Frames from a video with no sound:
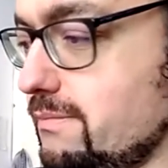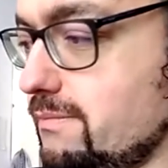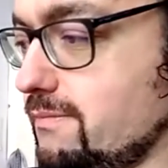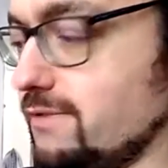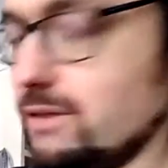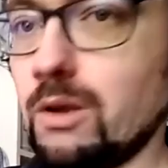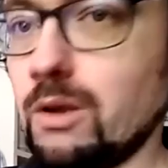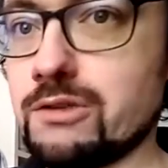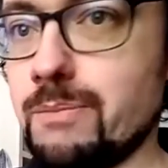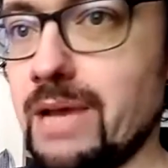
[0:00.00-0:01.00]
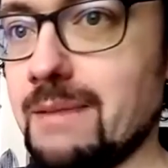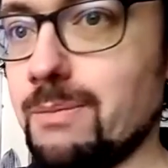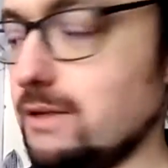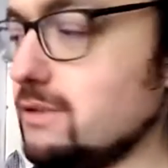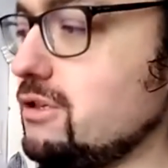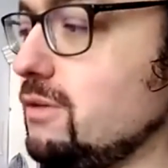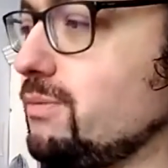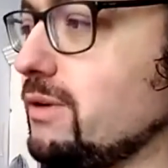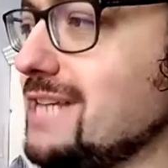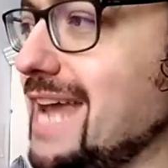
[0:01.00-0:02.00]
for the ones on paper, to
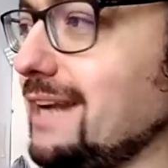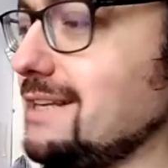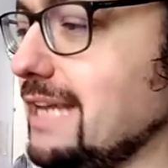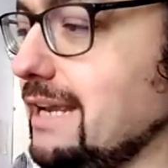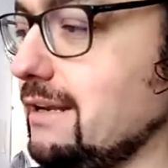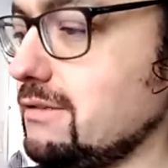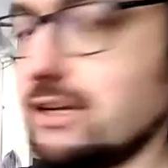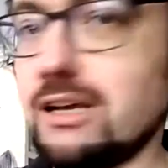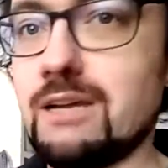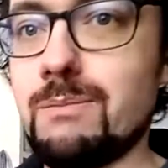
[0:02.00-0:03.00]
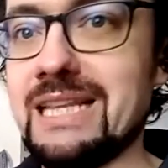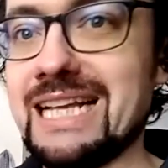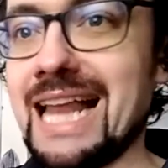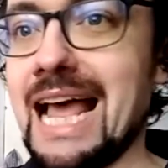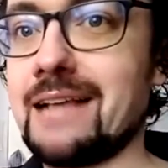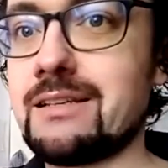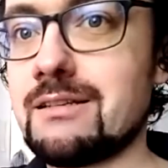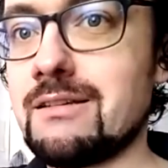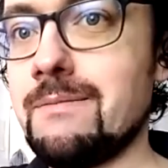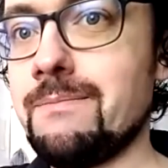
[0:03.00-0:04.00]
protect it, to kind of be the
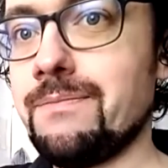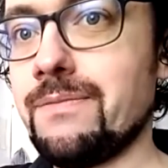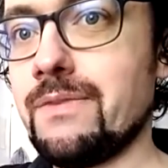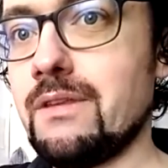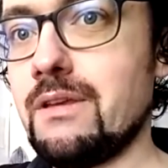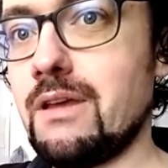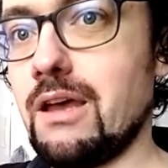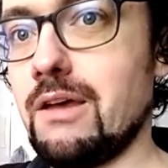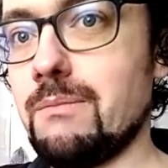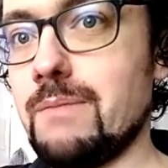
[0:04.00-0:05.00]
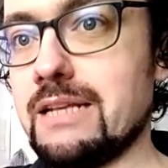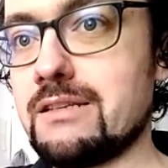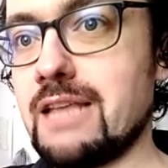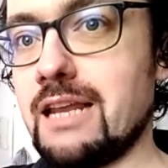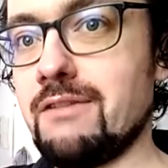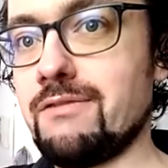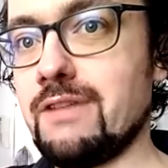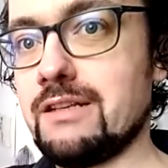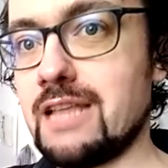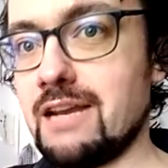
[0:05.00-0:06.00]
glass, instead of
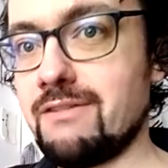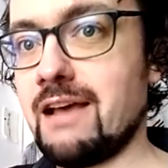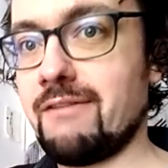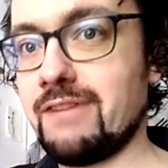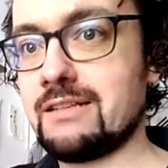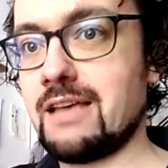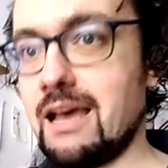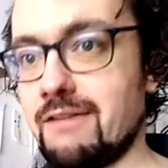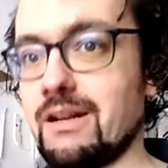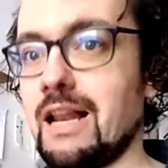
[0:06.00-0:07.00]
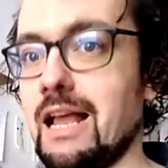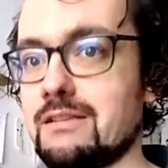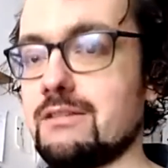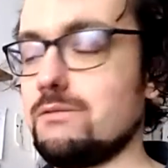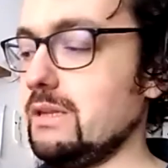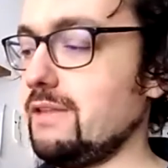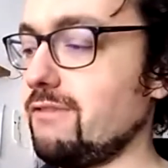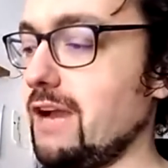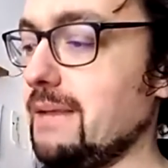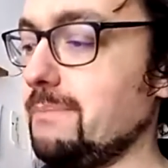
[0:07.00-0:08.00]
having to have a glass with the
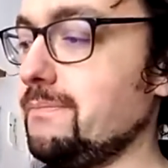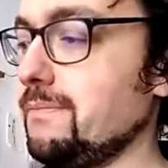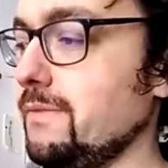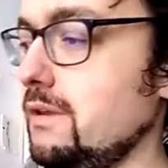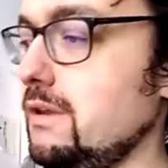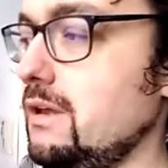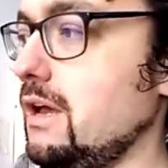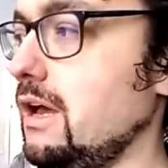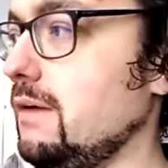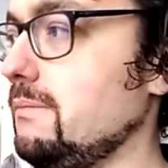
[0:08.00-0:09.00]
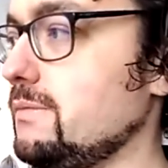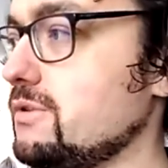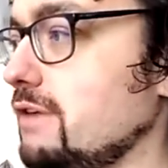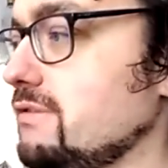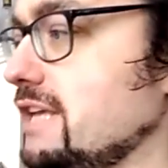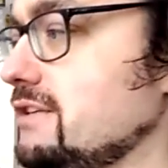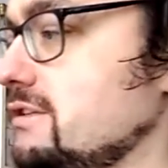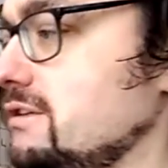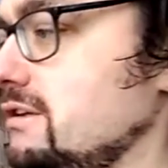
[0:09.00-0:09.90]
frame. So this